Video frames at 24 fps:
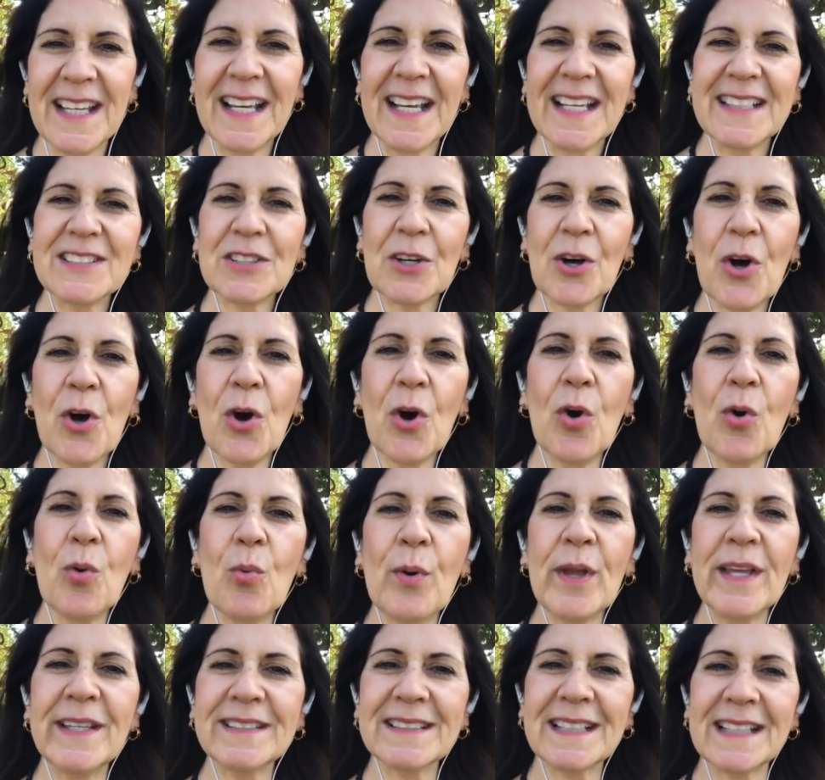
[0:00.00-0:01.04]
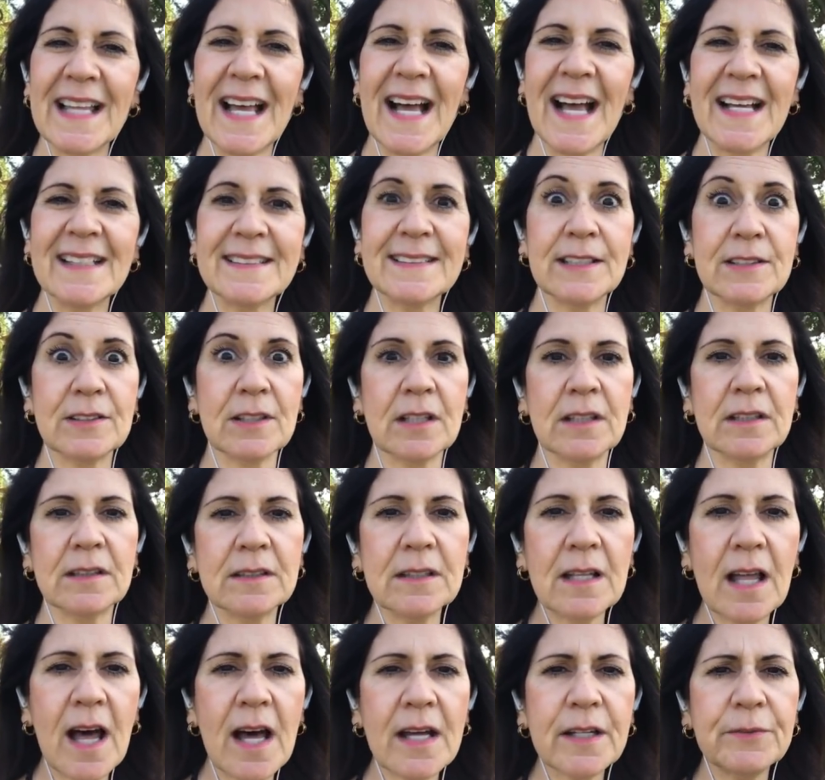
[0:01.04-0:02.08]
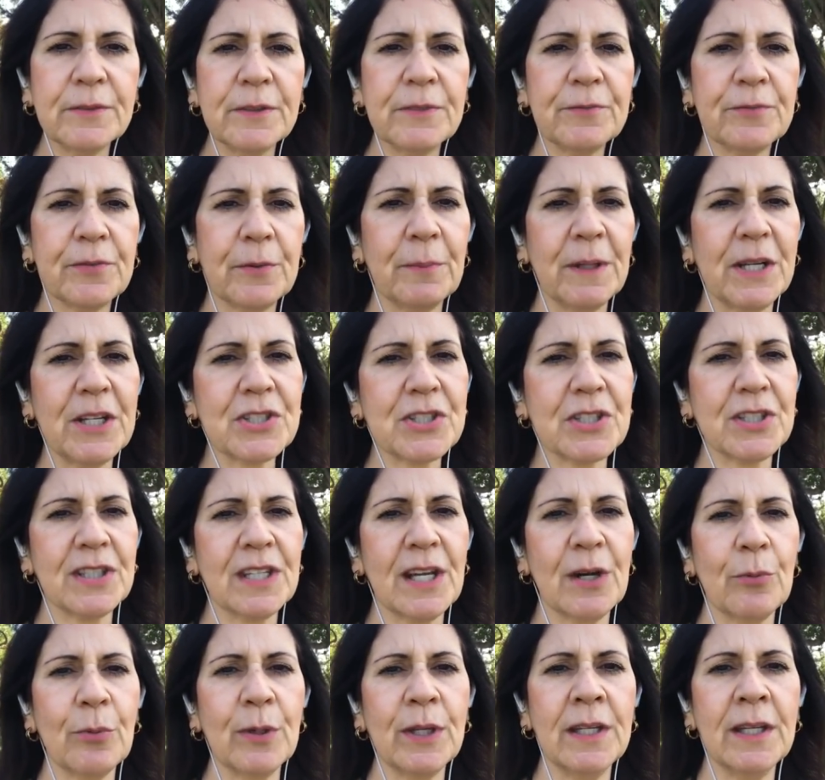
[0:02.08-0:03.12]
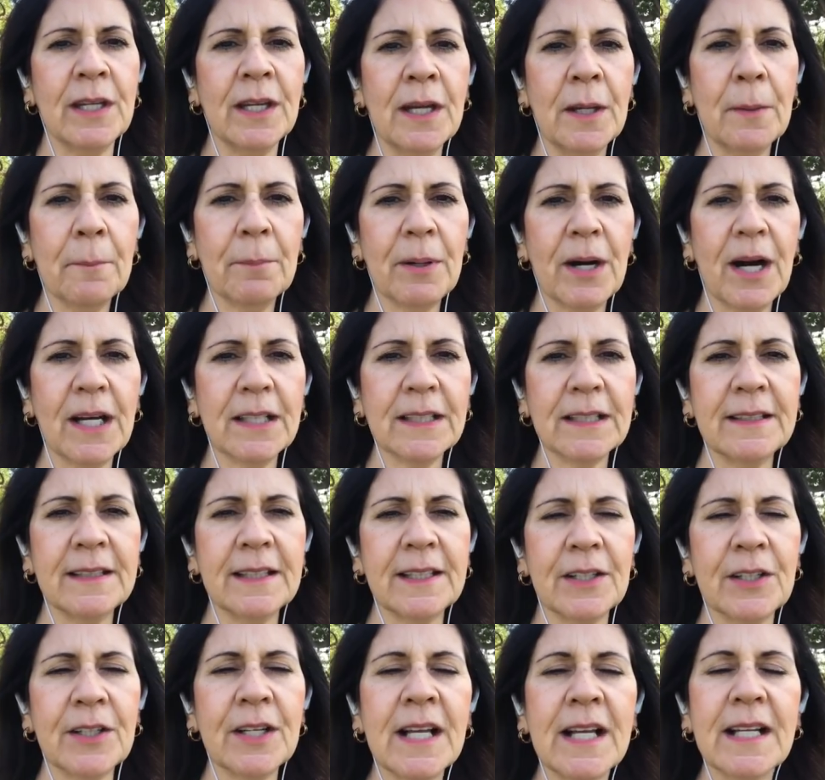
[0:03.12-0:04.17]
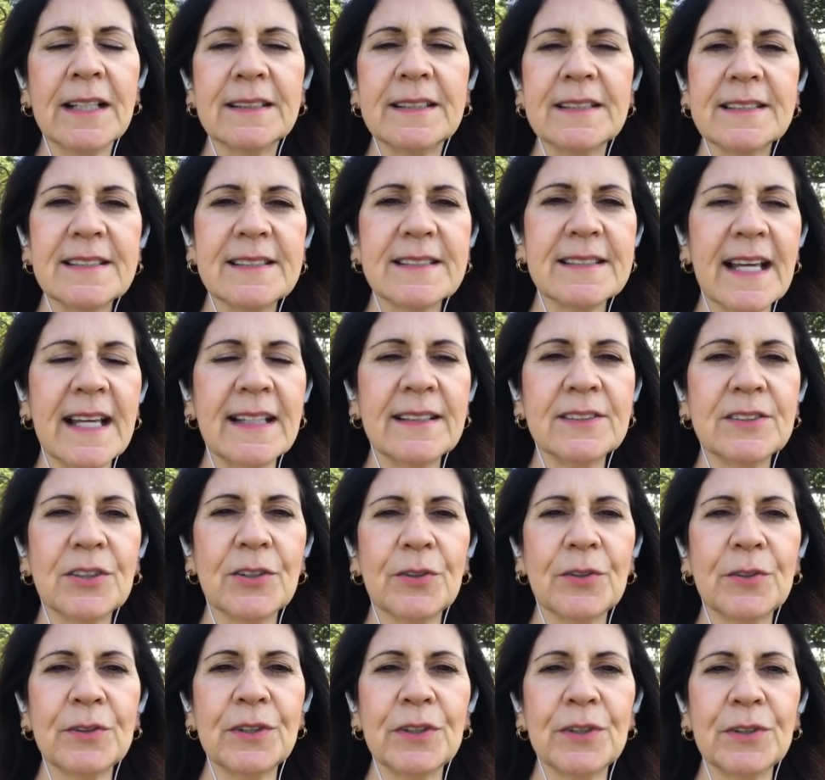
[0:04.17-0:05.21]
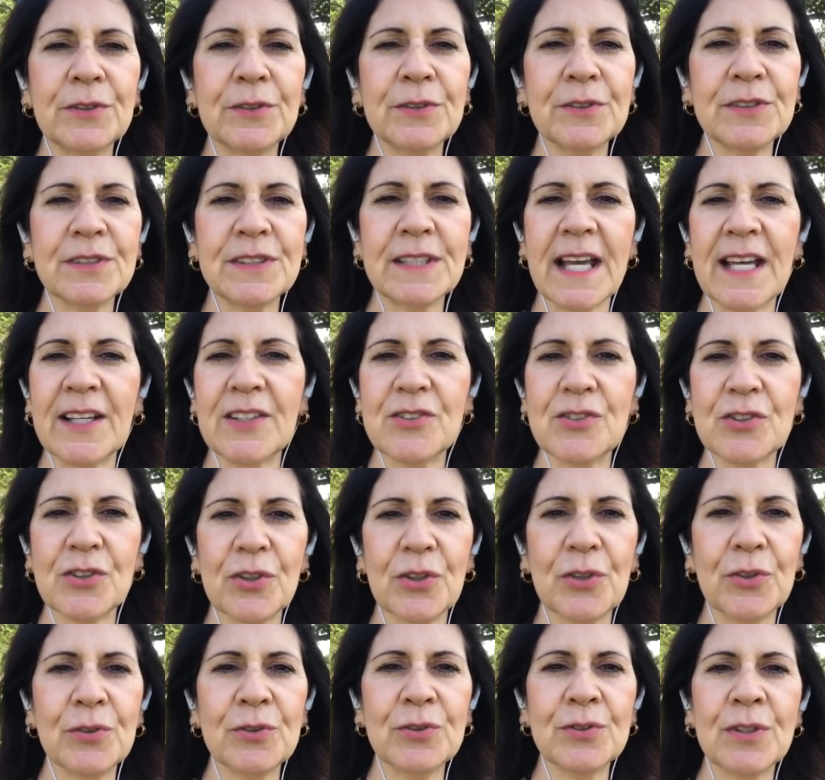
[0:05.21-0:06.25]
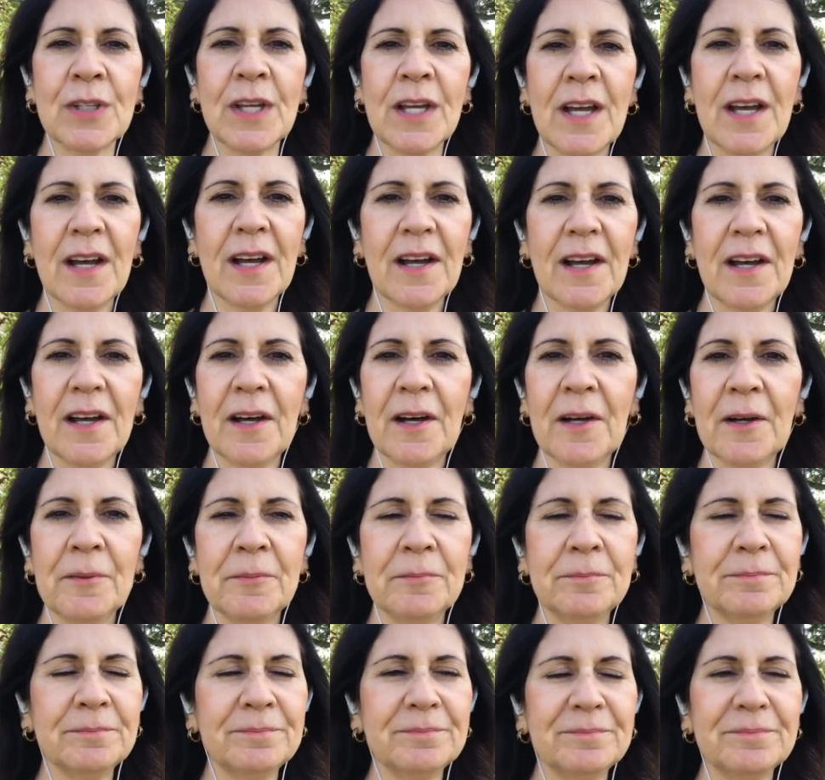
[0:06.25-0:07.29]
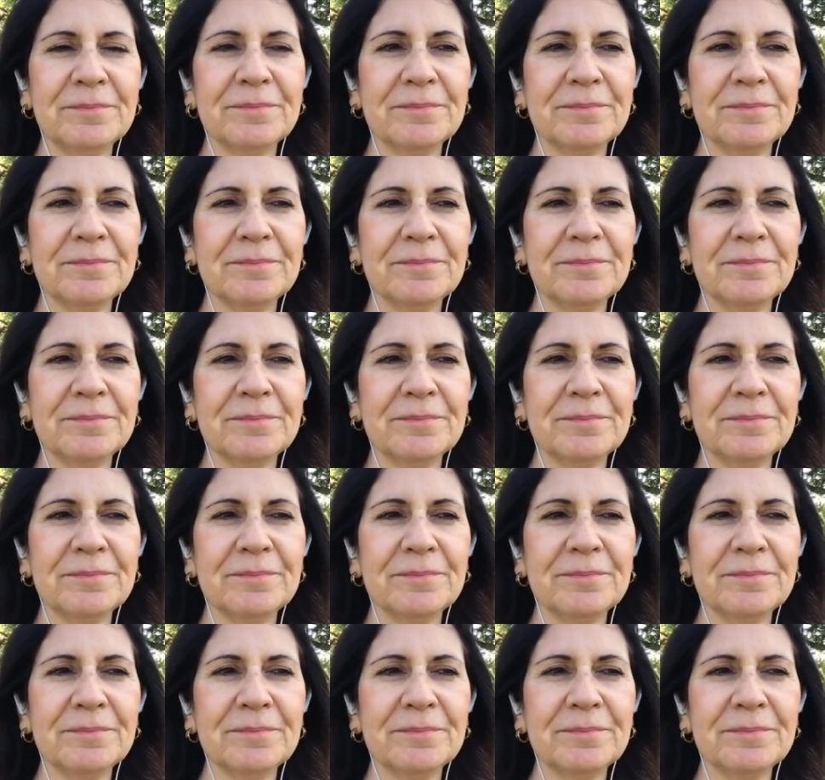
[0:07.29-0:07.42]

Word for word: It's a whole week's class. There's a lot of information that we pile in there. This is Antonio Sangio's um,